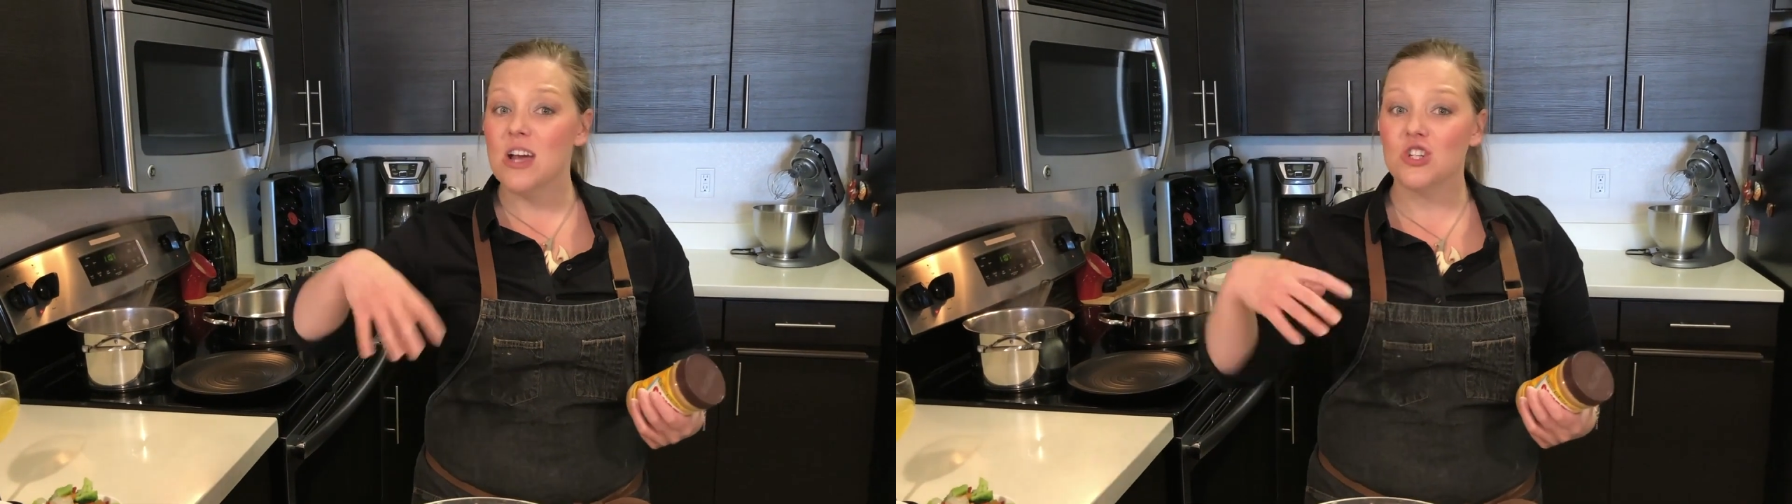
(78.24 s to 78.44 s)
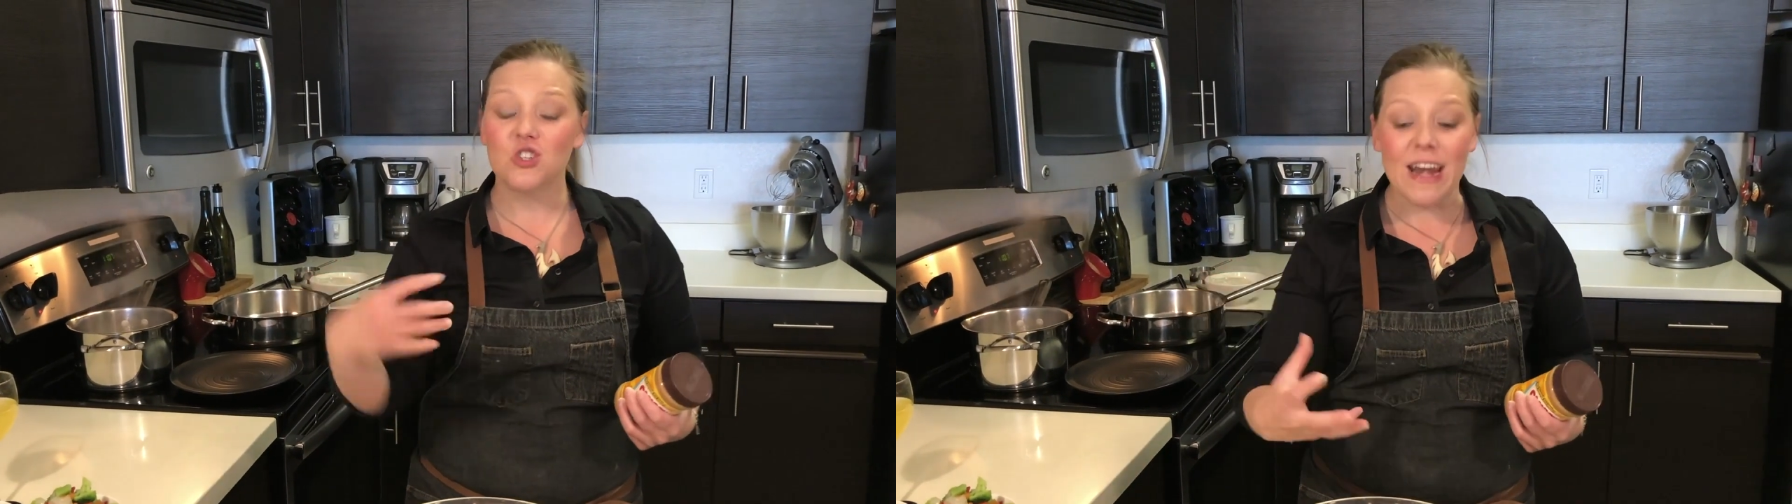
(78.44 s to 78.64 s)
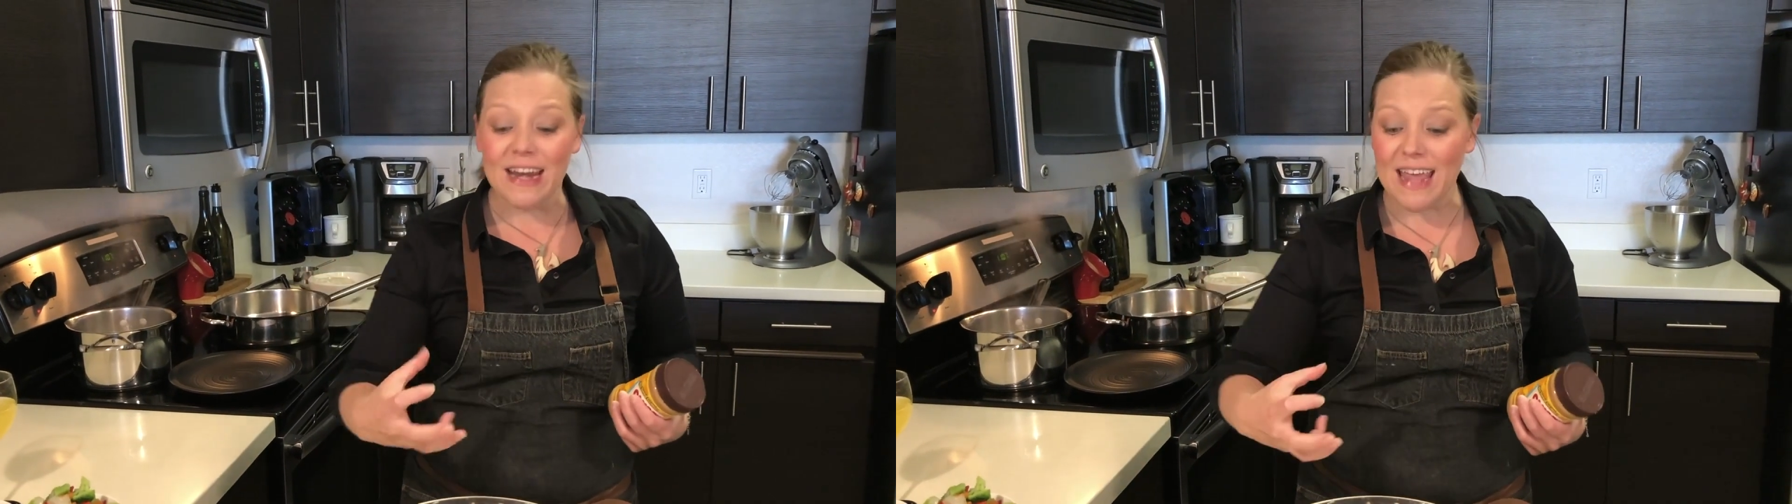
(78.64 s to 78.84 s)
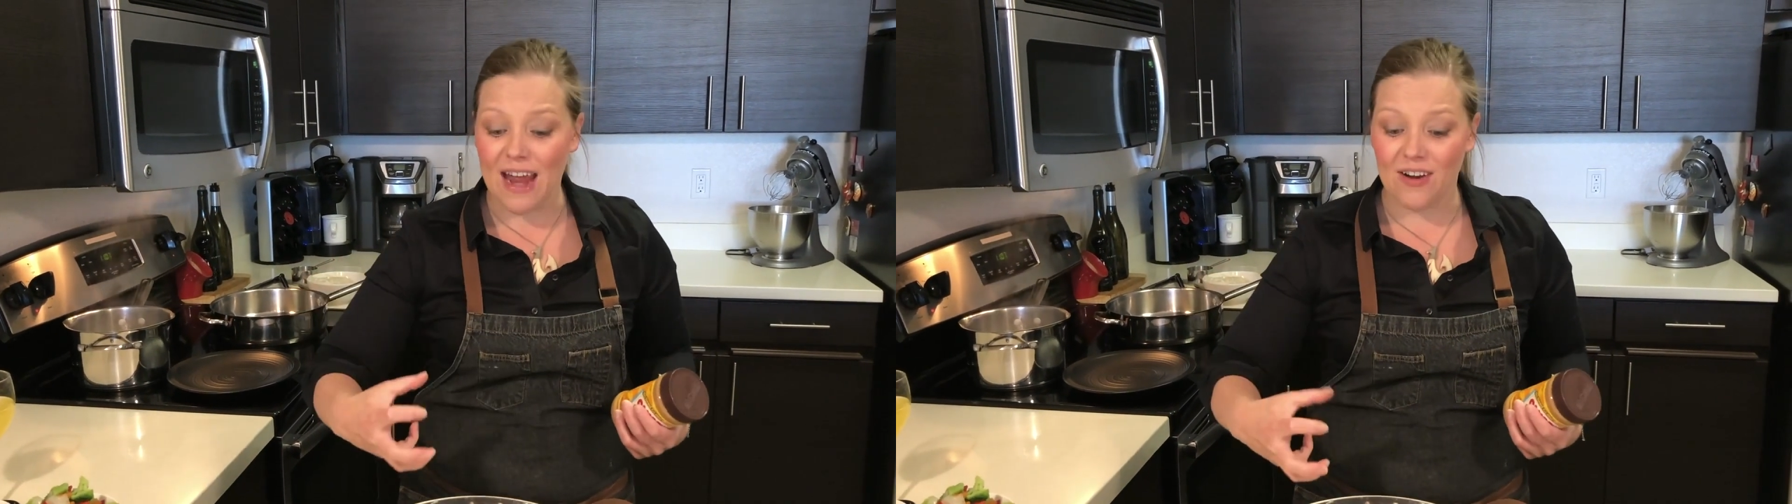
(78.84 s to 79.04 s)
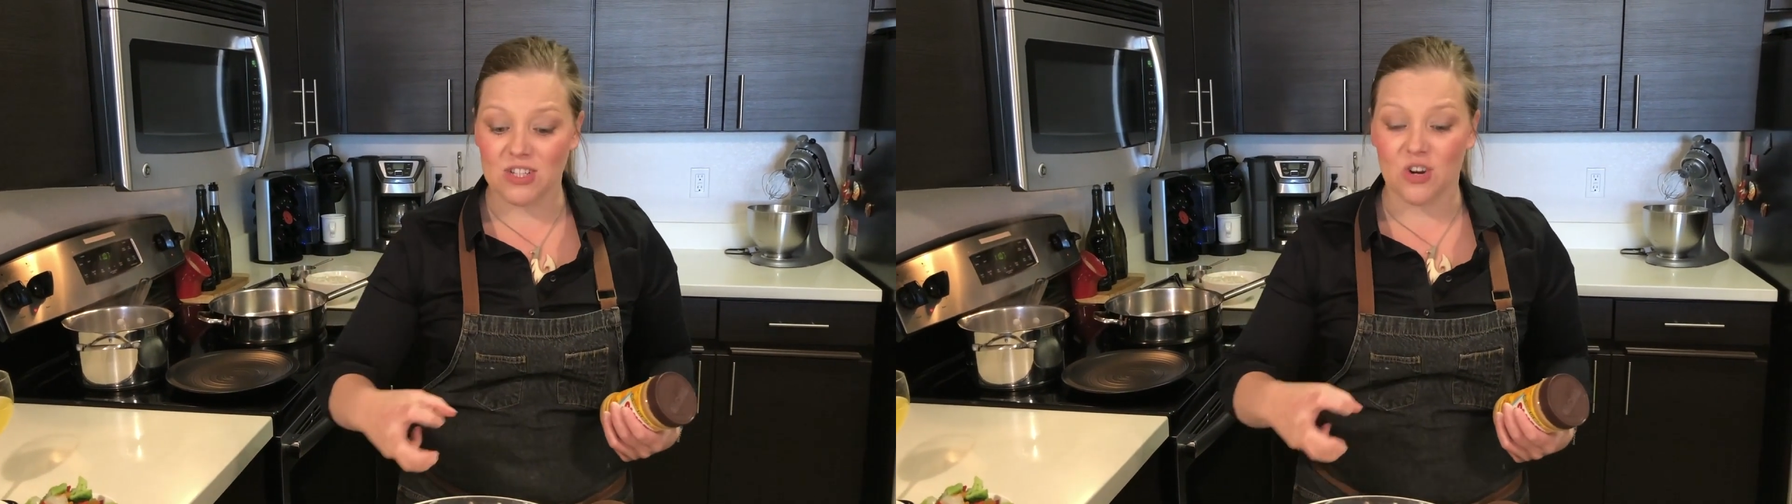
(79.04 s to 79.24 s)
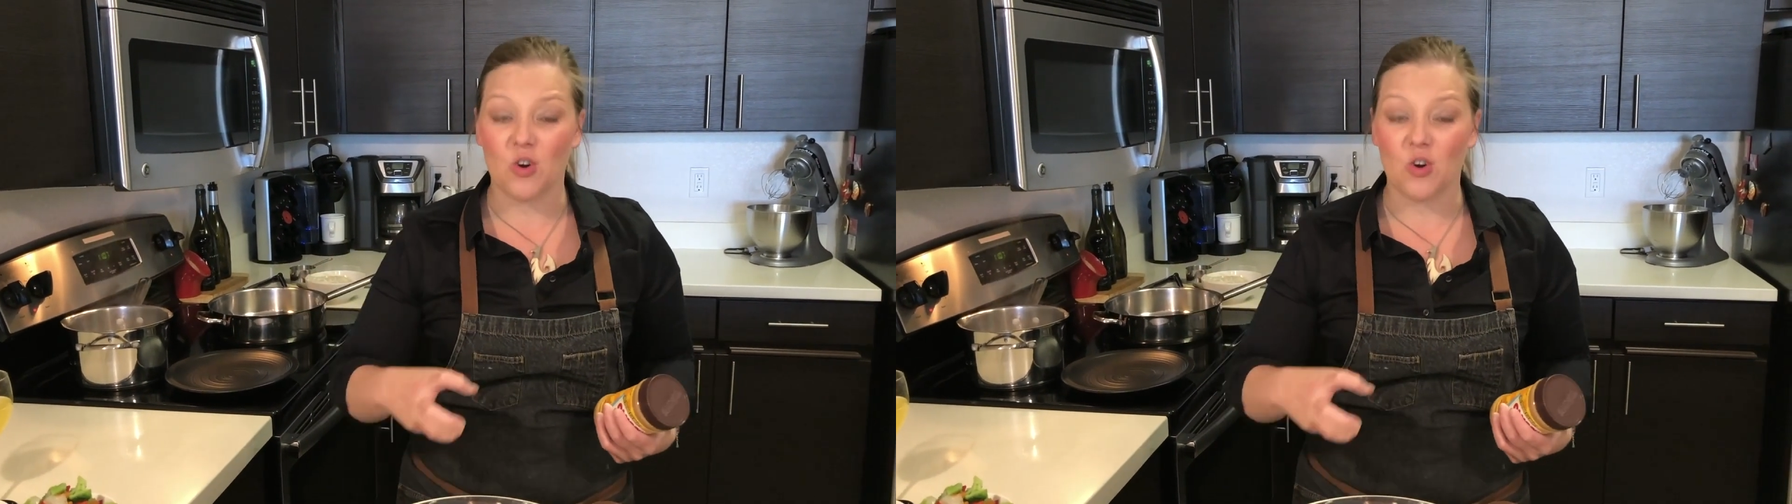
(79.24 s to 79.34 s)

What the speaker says: shredded carrots are